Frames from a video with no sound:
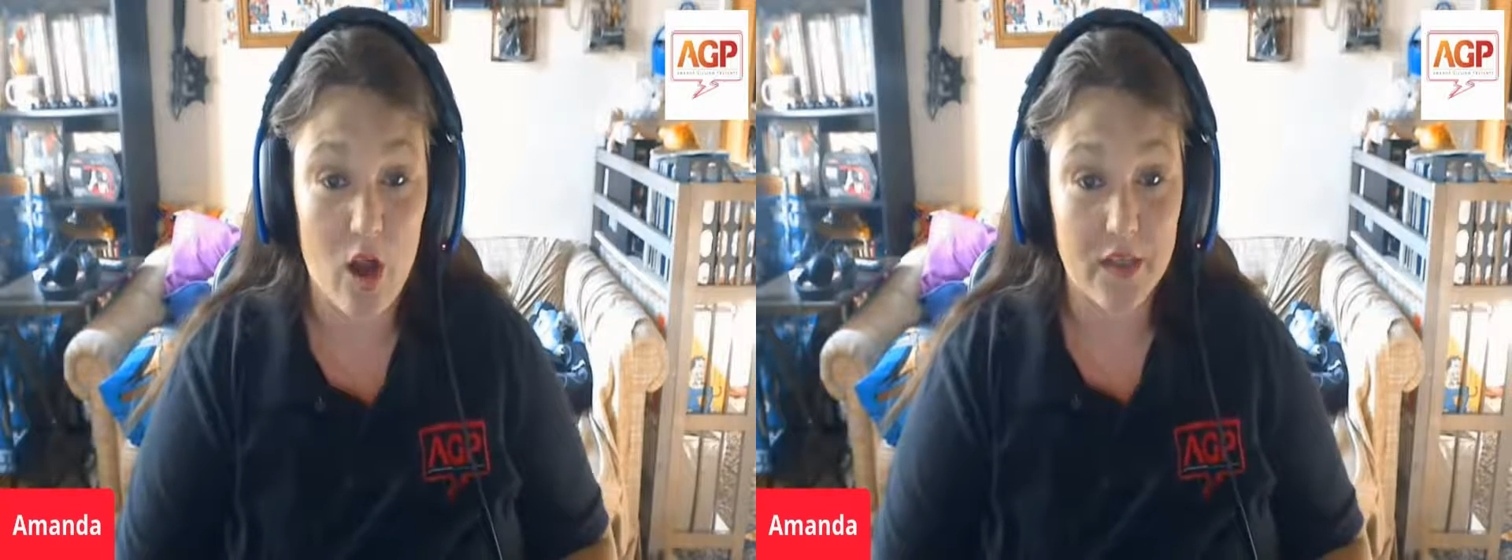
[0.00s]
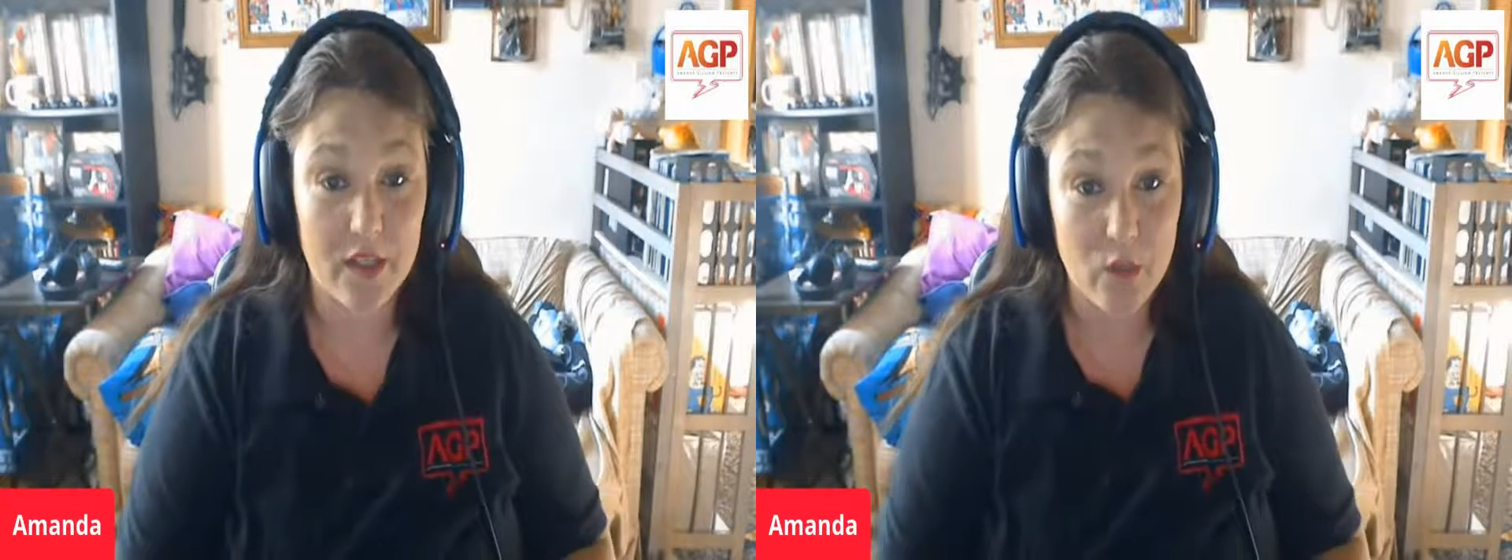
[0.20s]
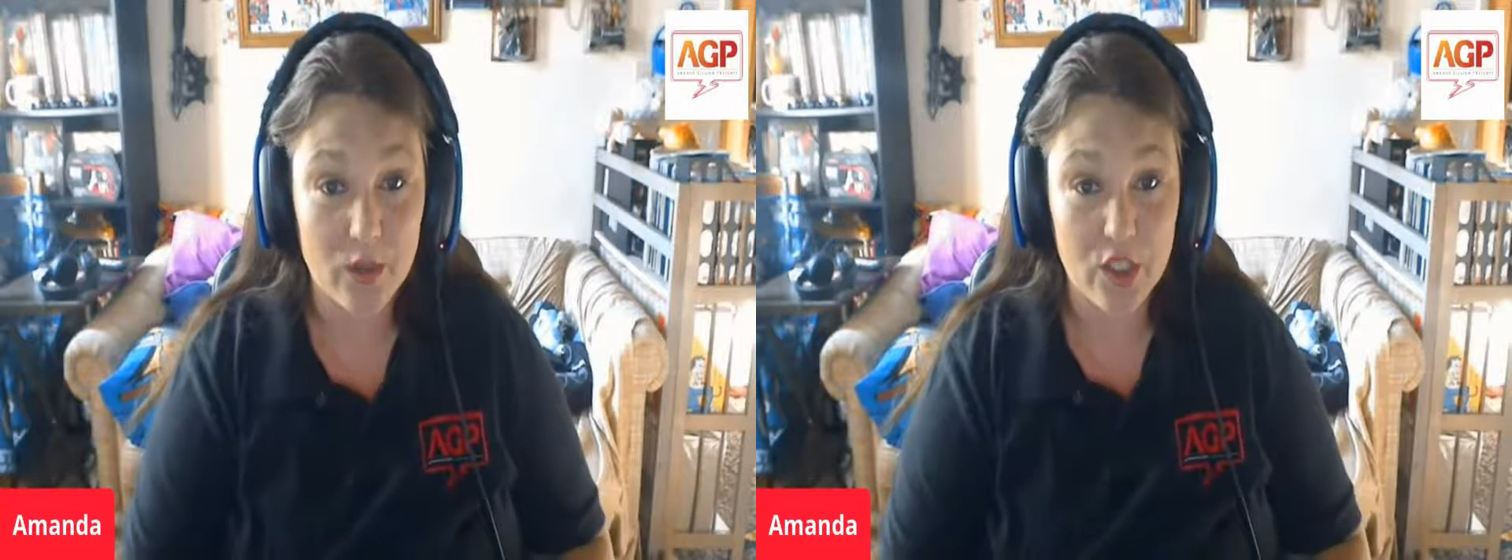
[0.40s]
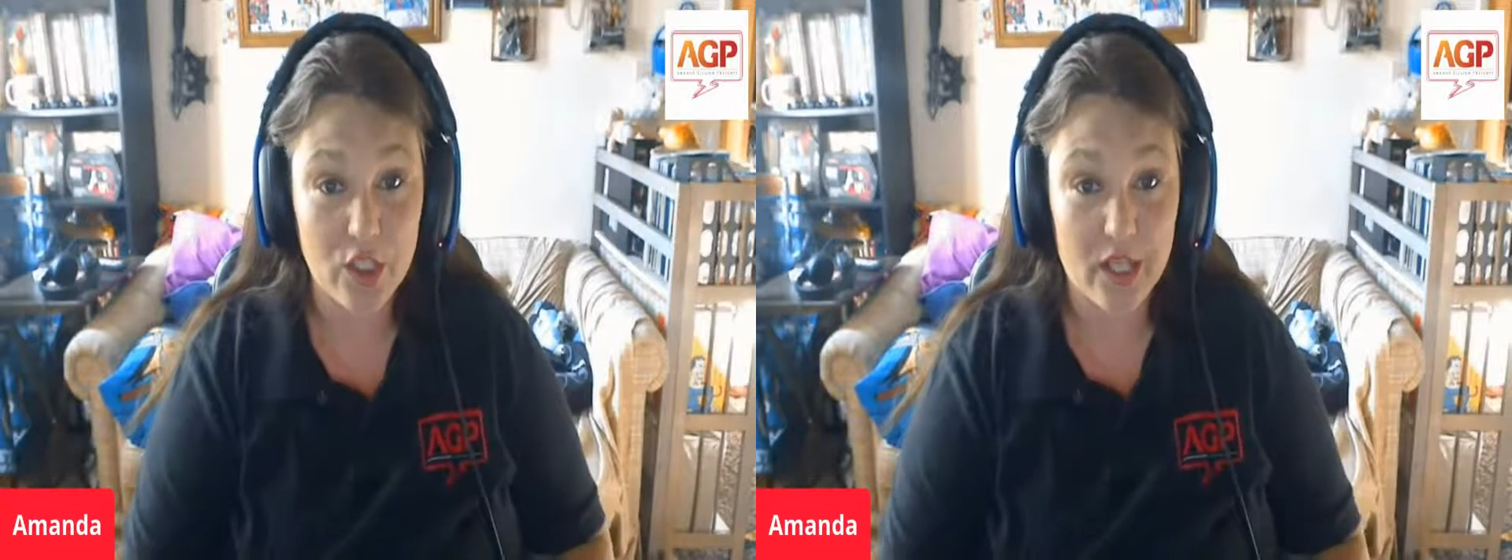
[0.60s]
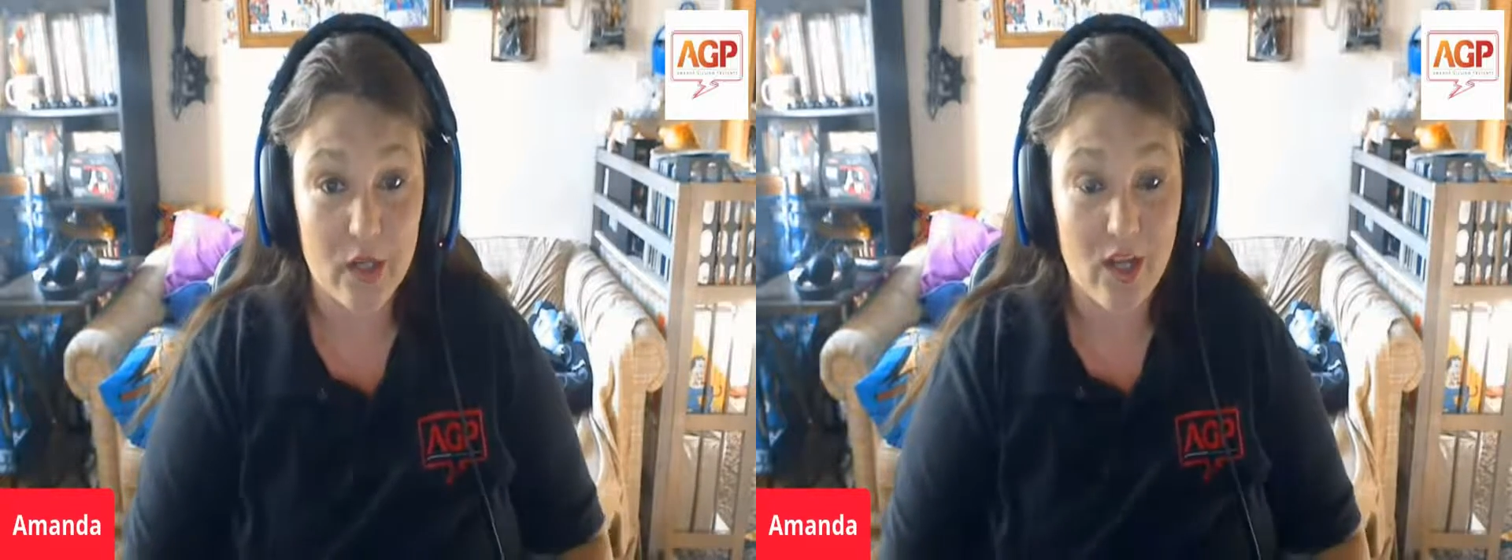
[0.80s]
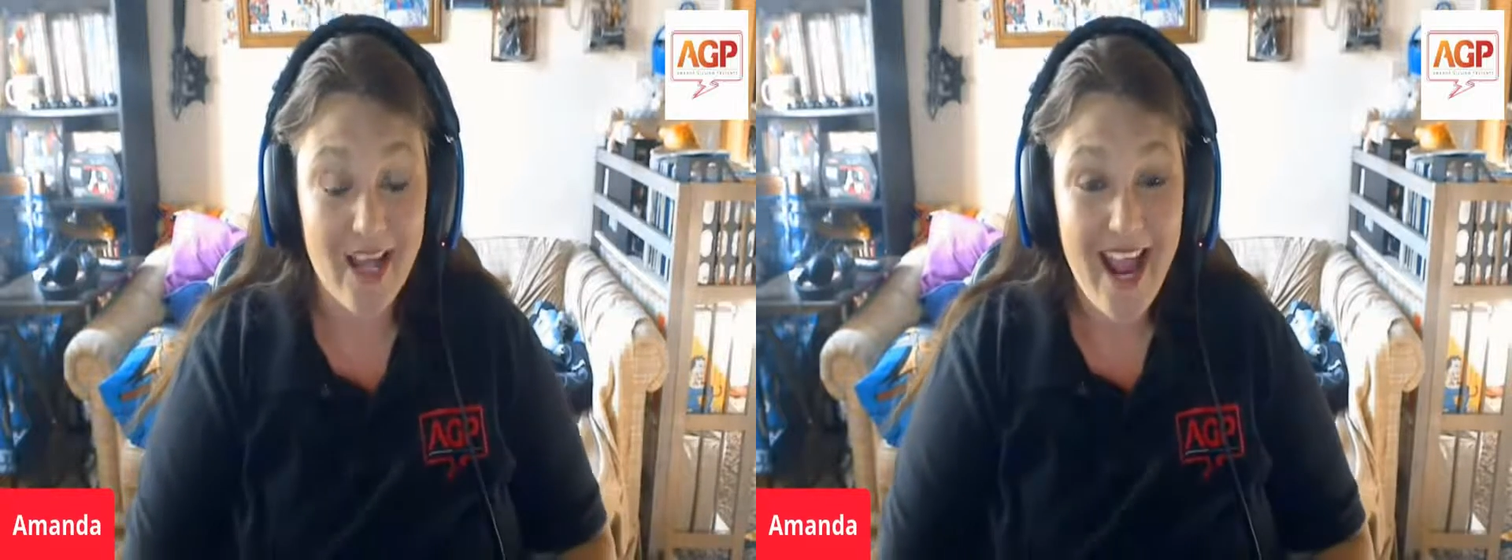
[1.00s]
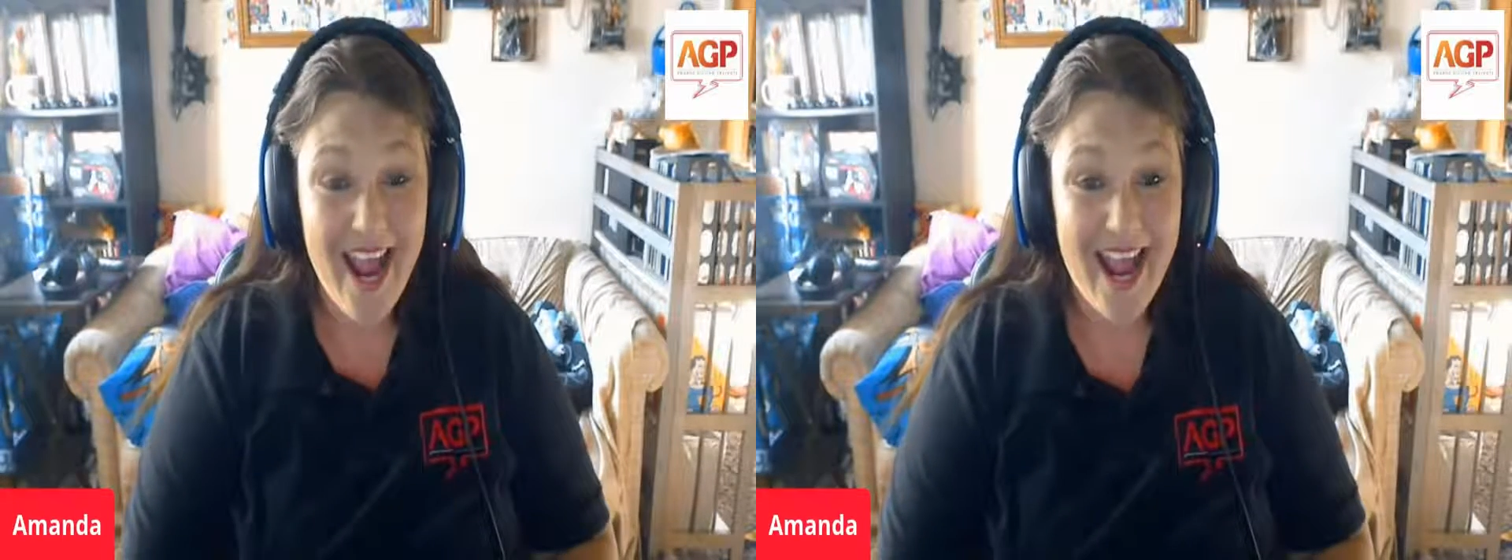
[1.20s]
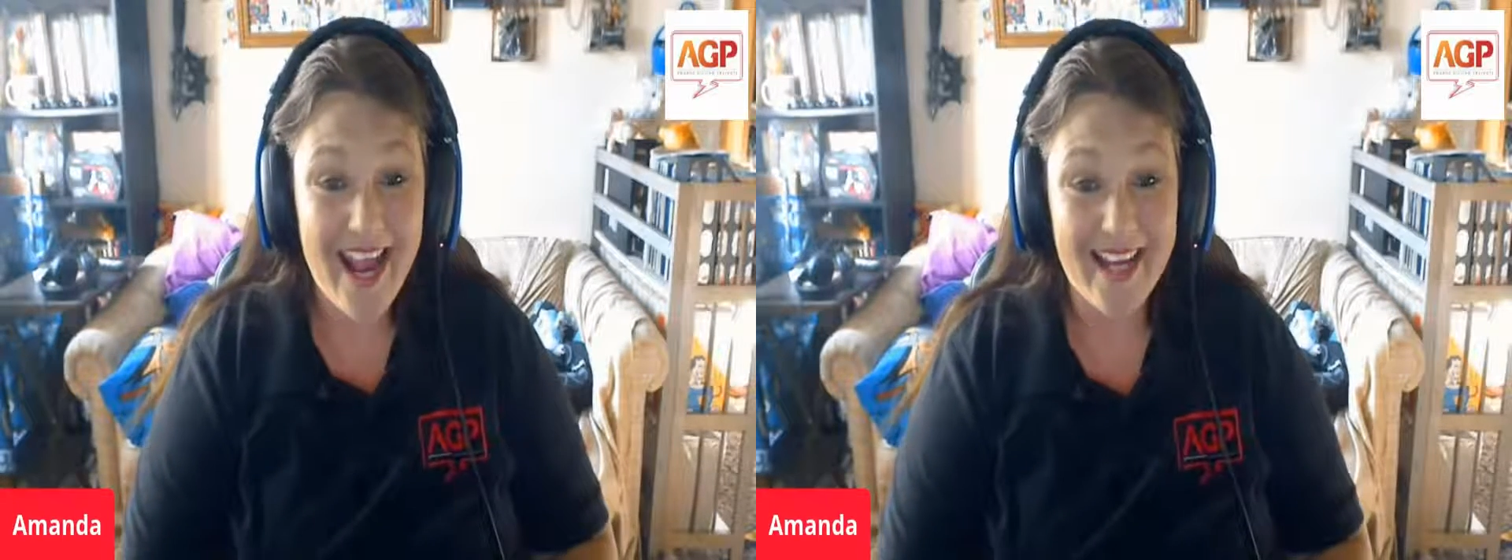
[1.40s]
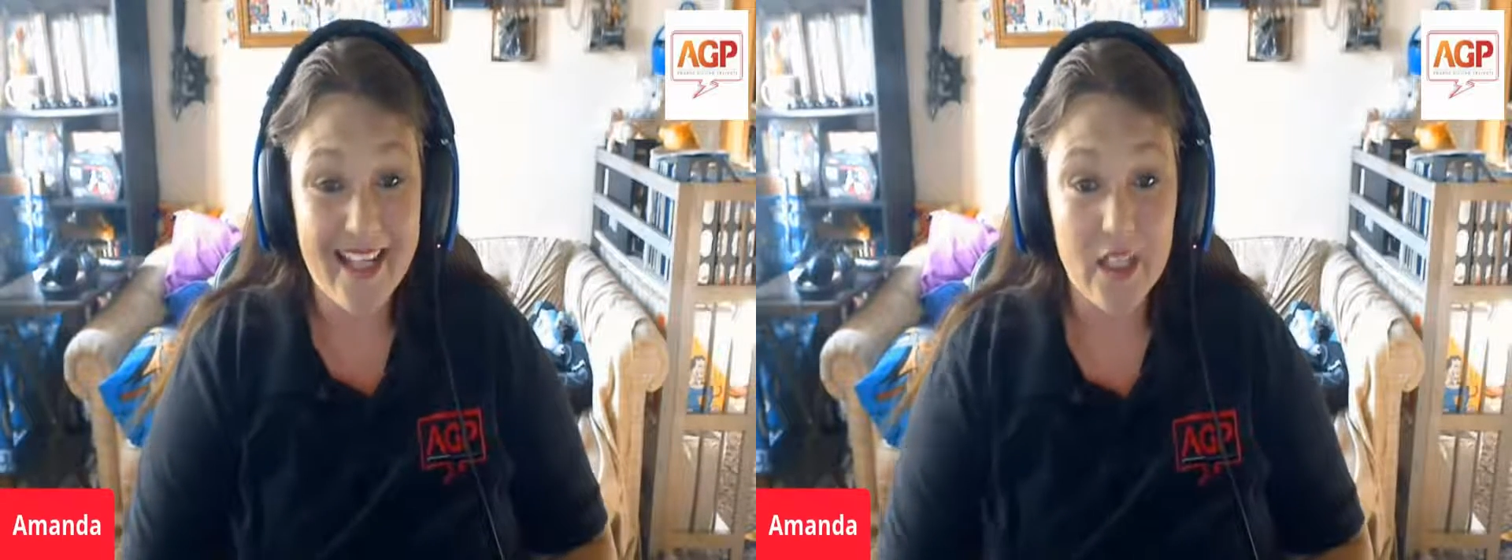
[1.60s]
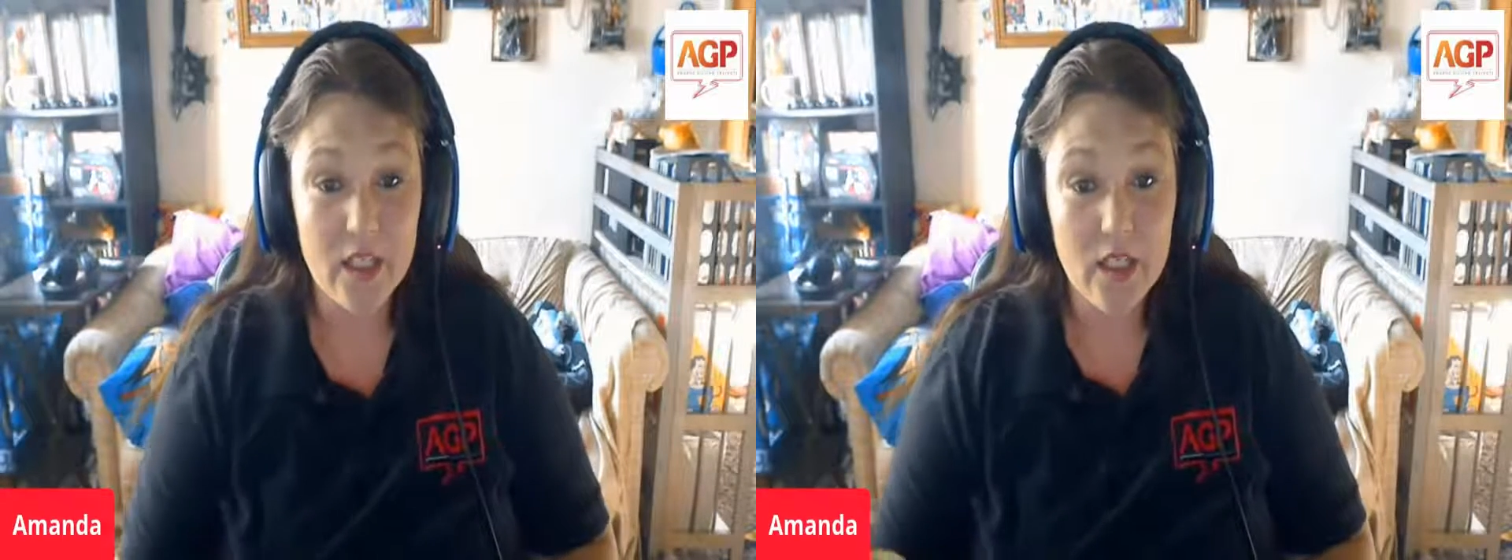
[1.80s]
on the Twitch channel,
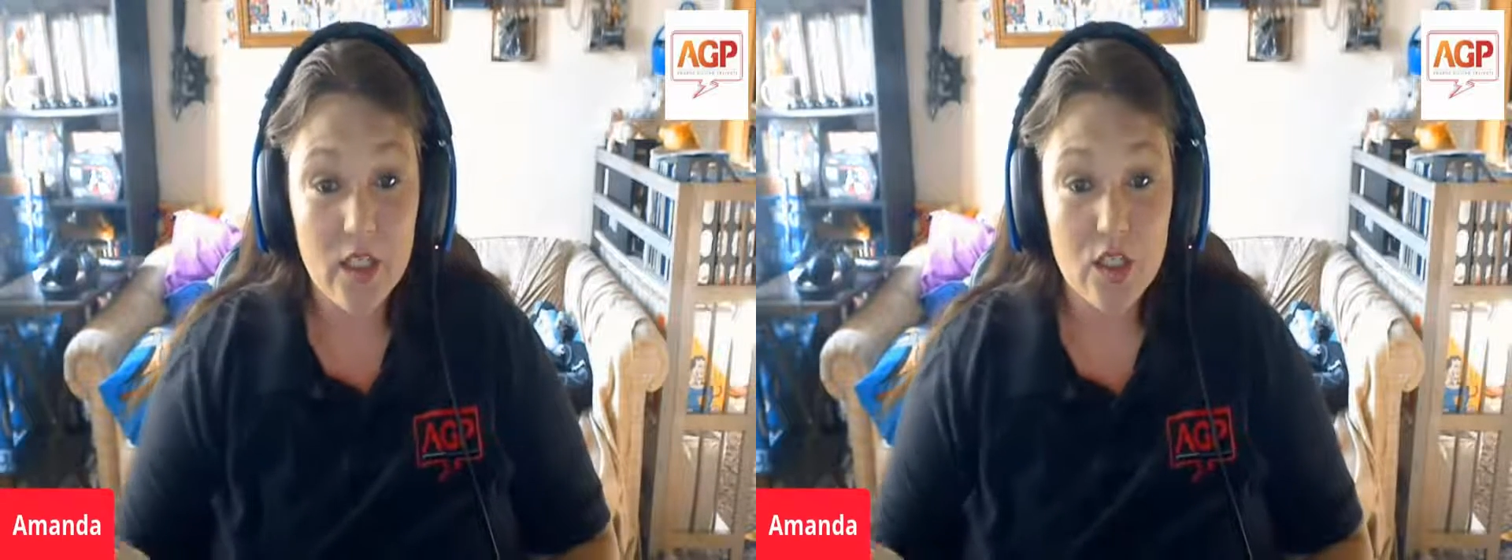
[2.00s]
and